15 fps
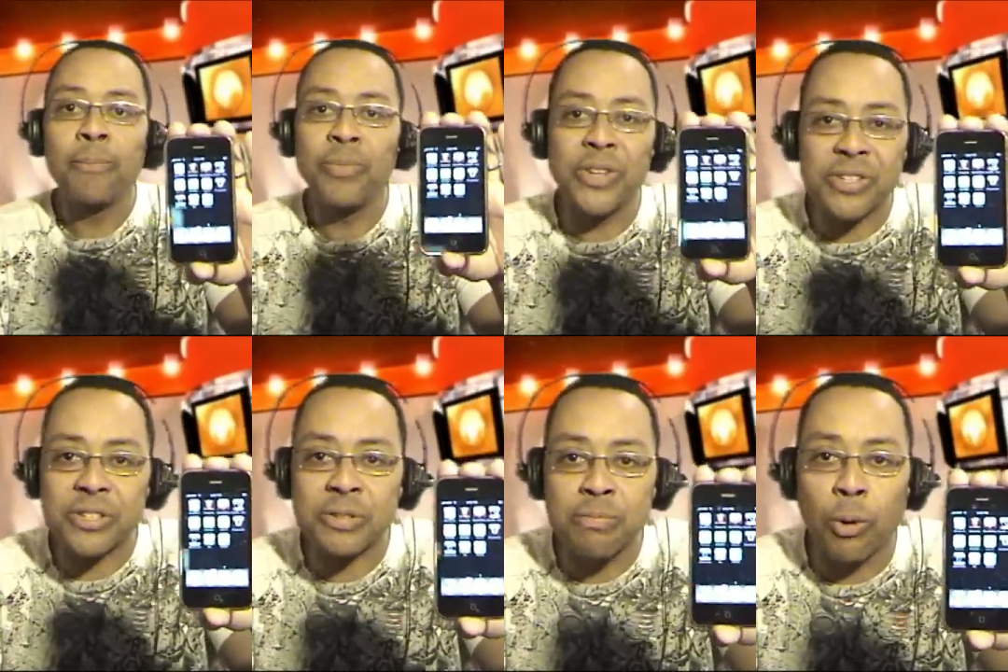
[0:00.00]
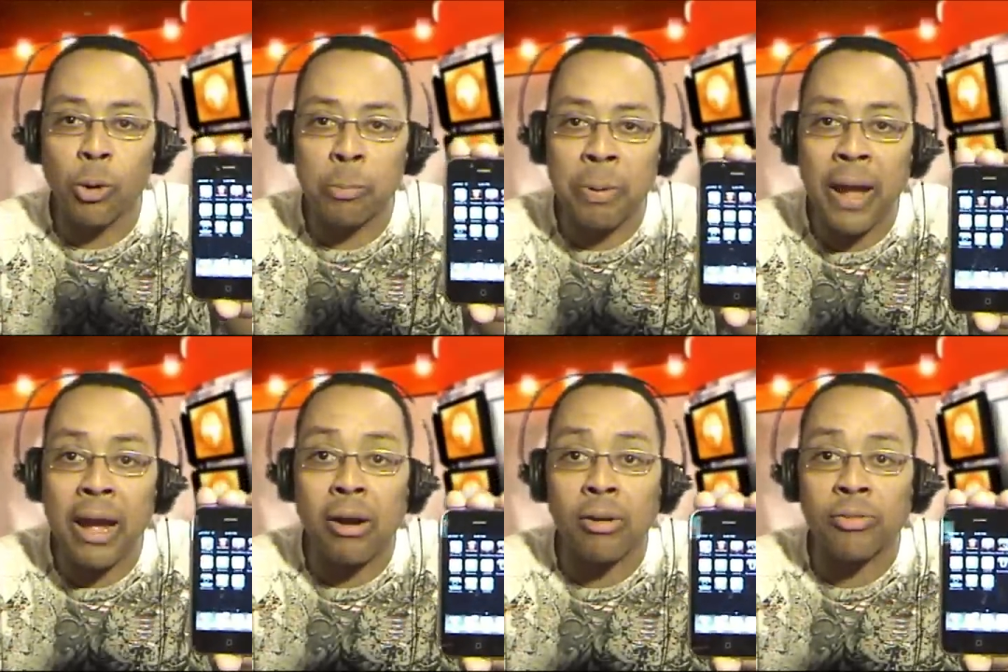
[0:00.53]
This is more
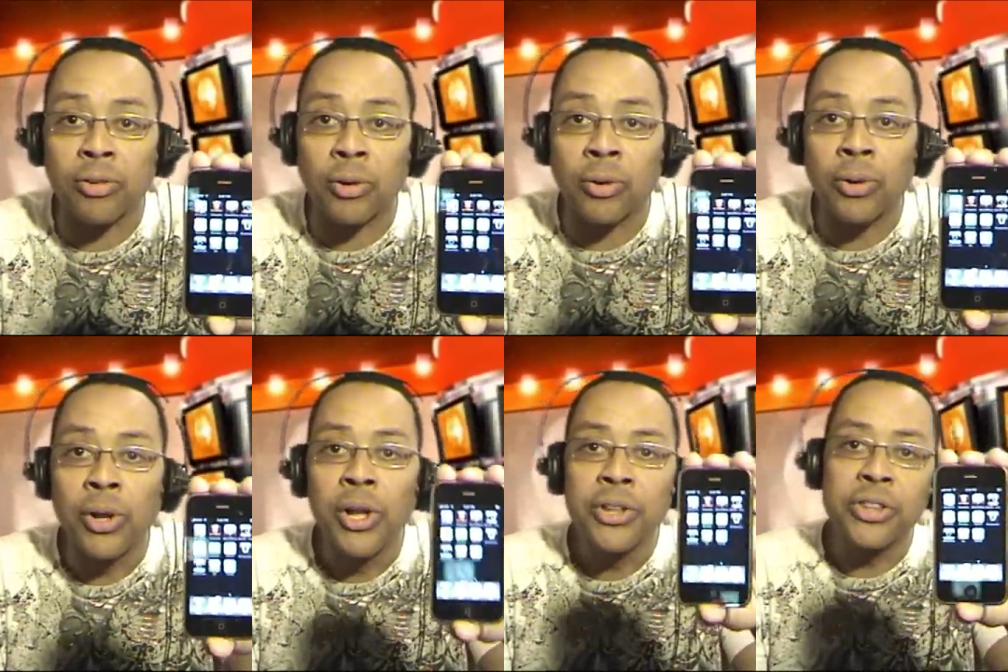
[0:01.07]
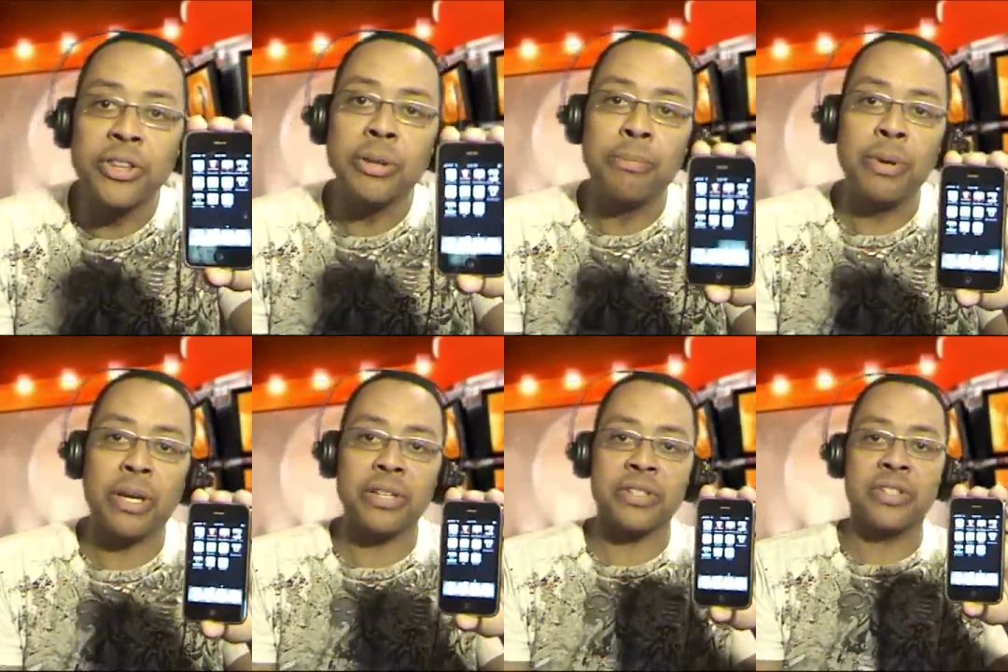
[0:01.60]
powerful than the
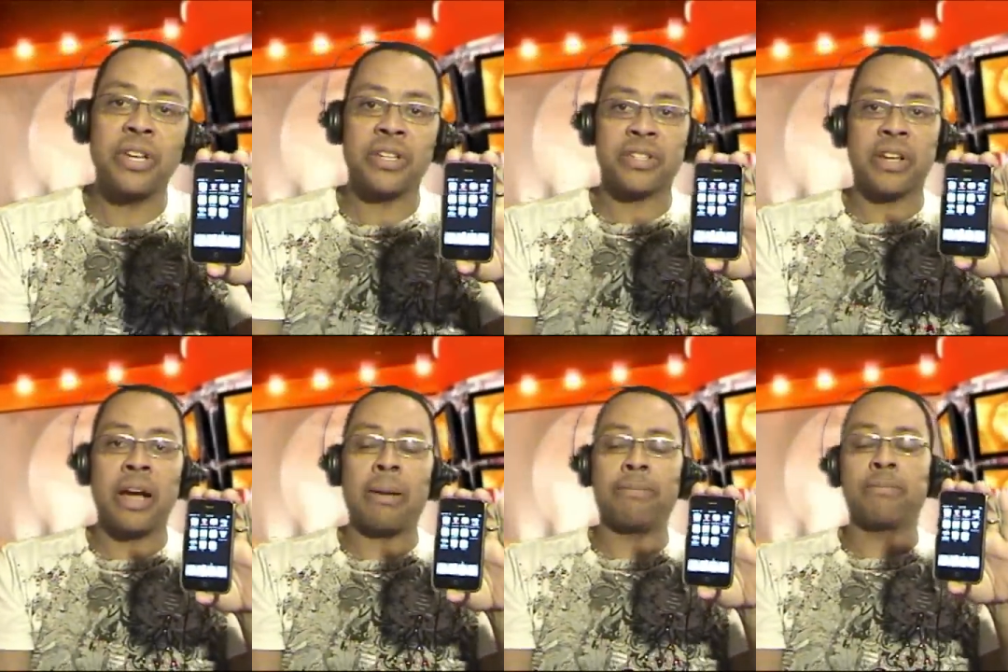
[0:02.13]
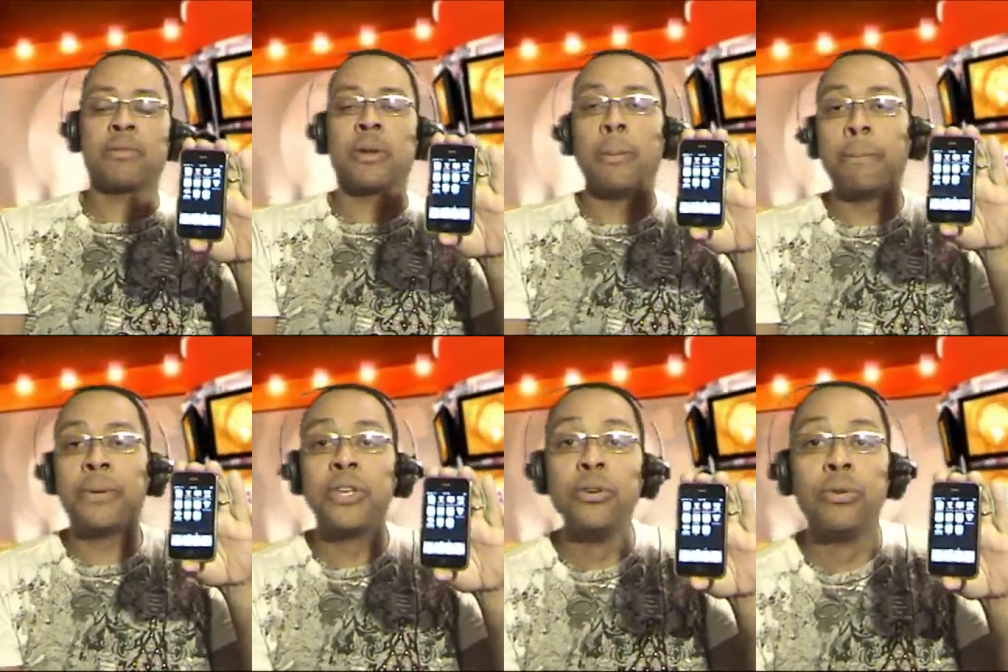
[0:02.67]
biggest desktop
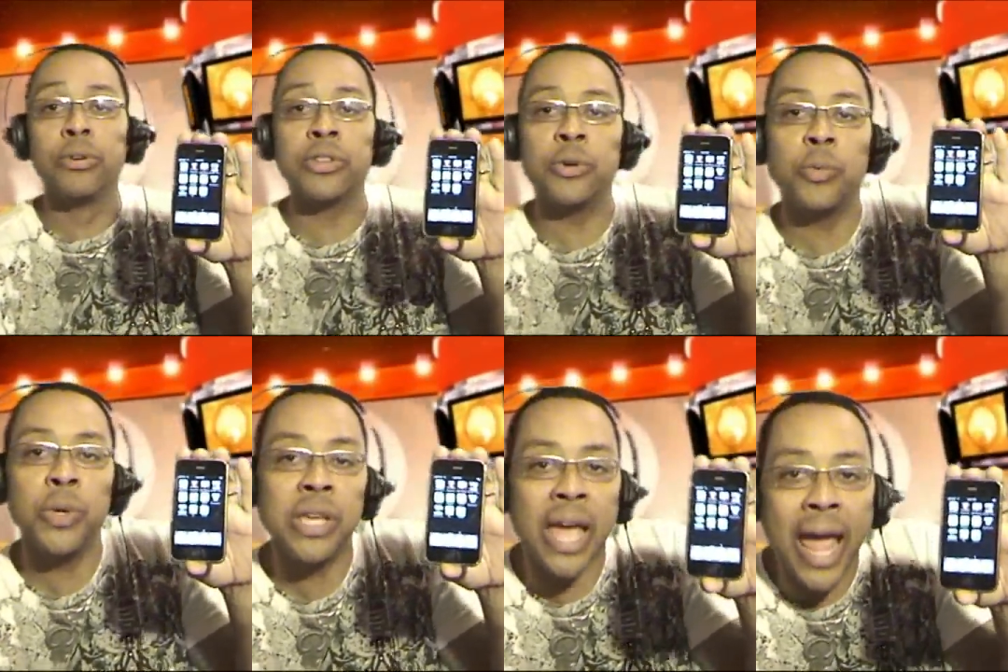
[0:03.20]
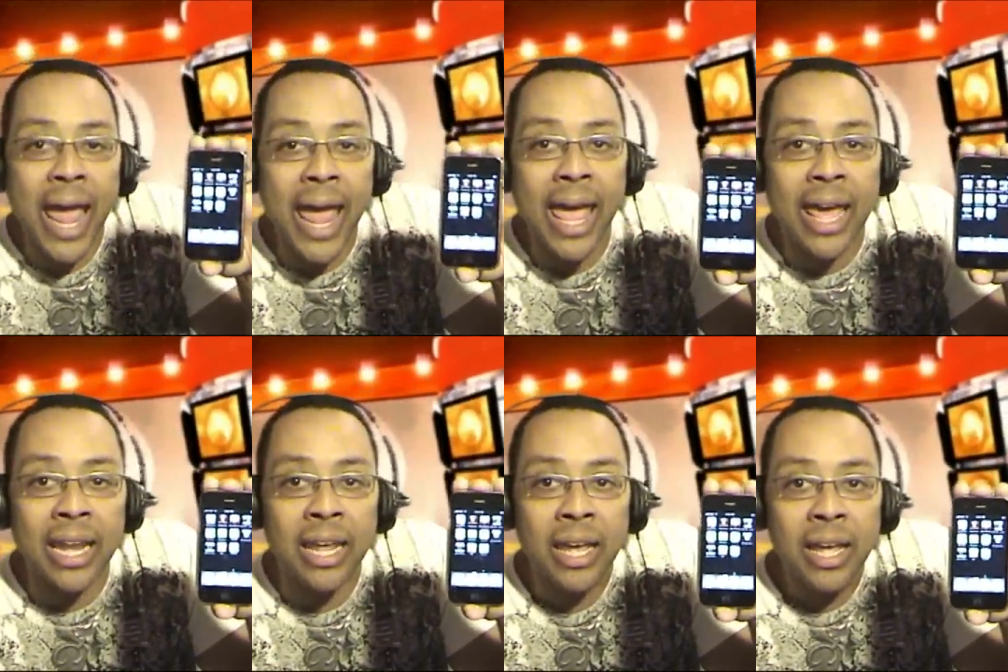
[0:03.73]
computer that we
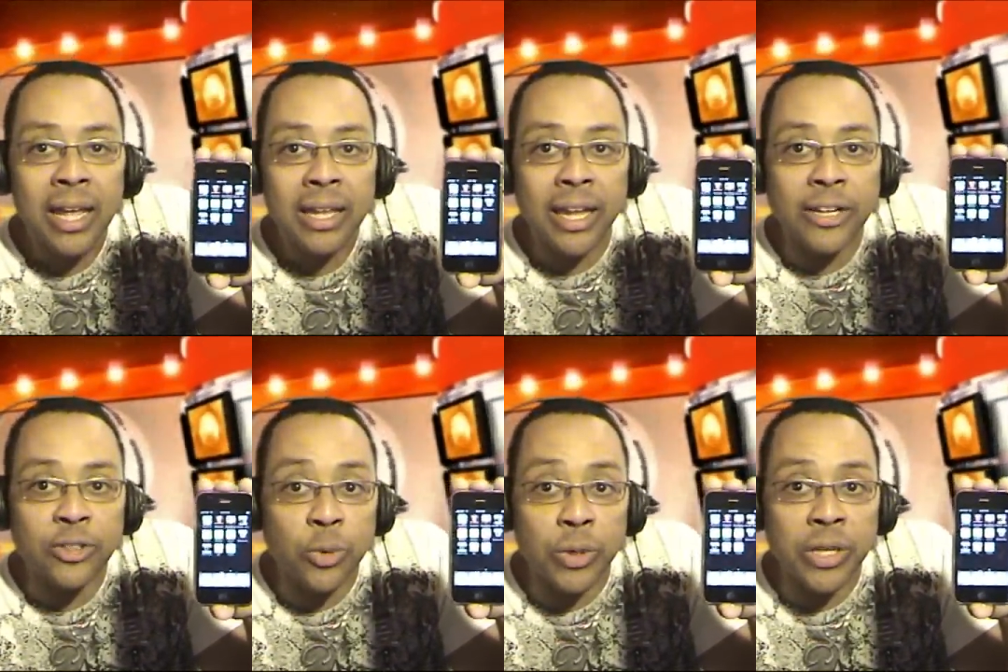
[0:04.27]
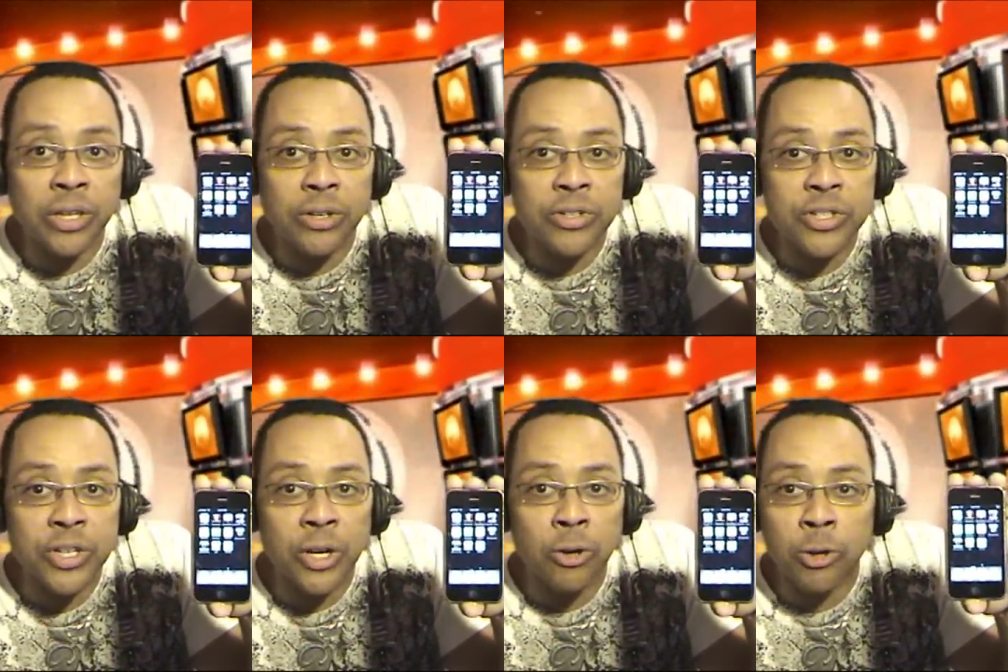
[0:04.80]
had like twenty
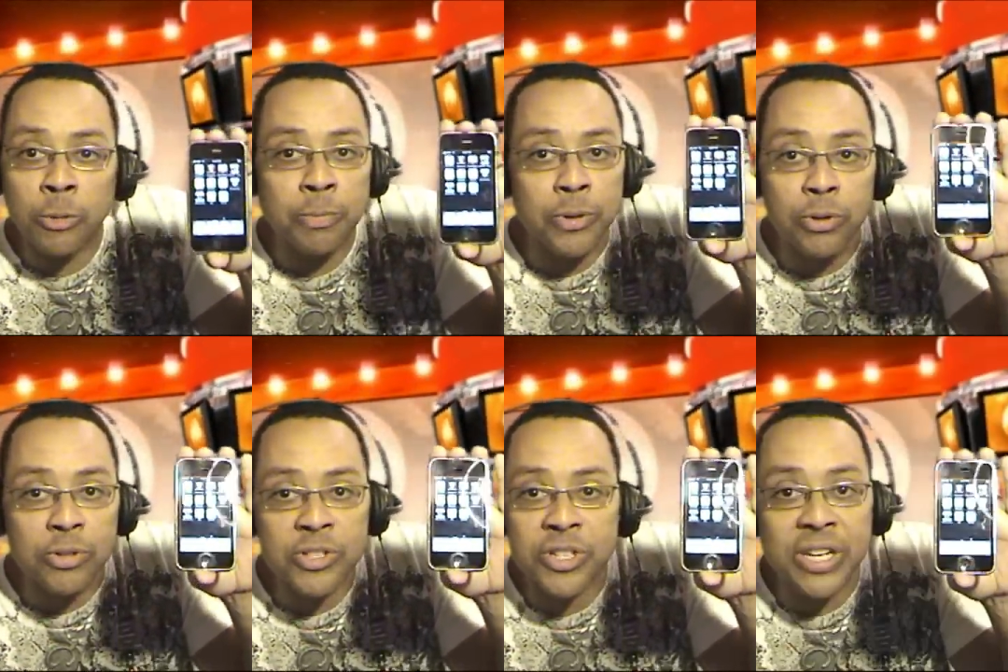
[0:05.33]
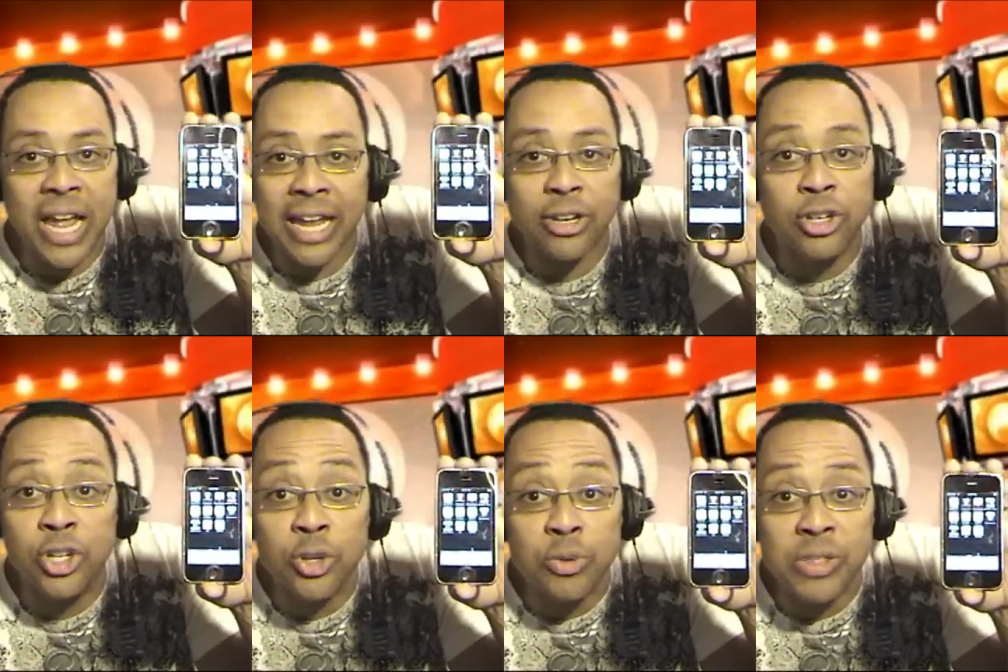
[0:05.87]
years ago. Computers could
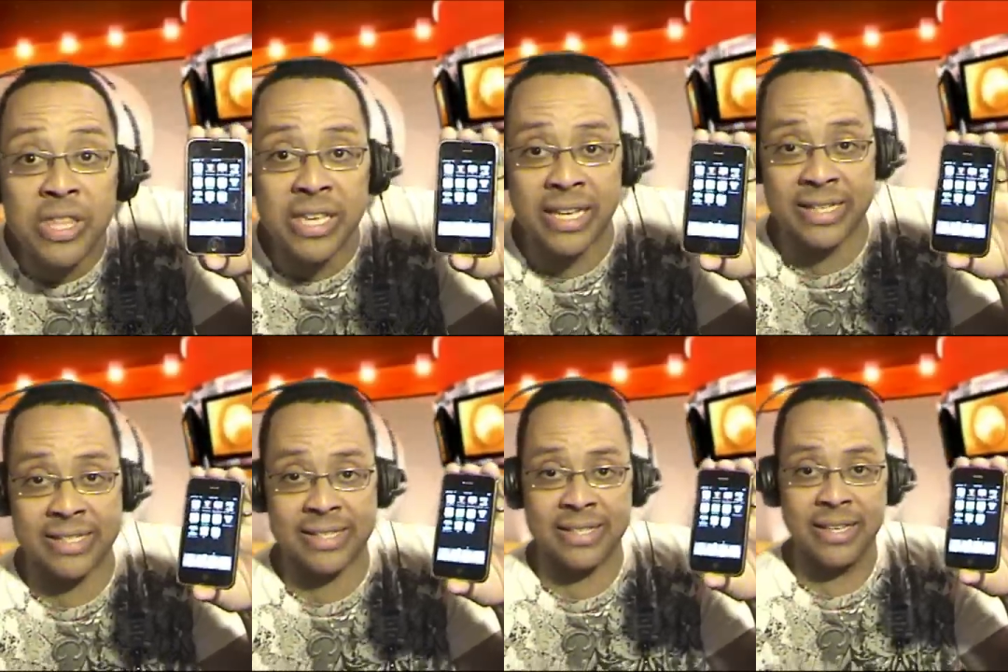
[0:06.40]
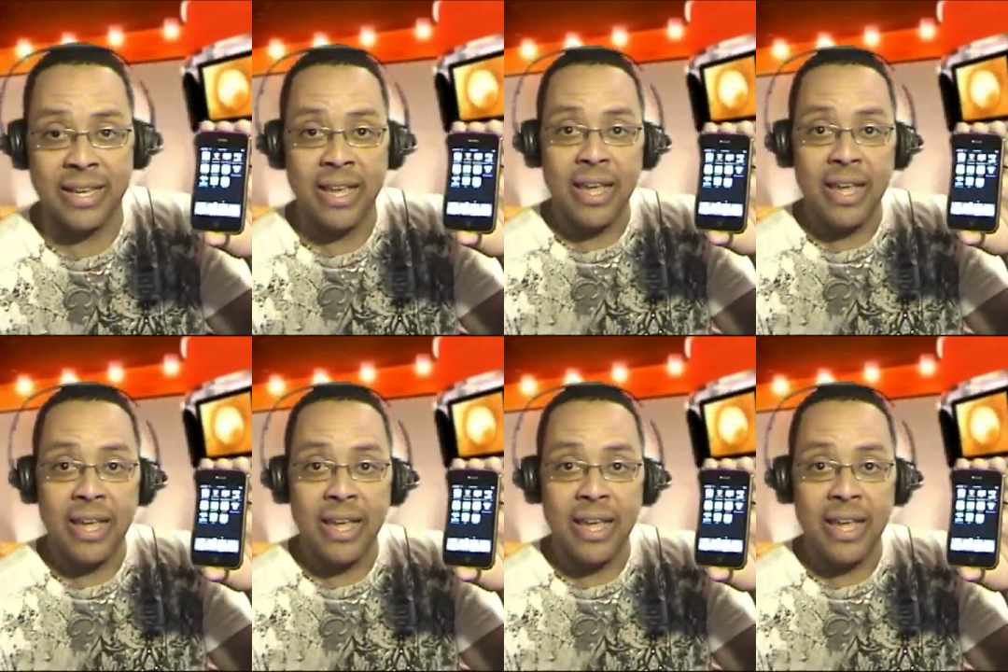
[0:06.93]
not do this.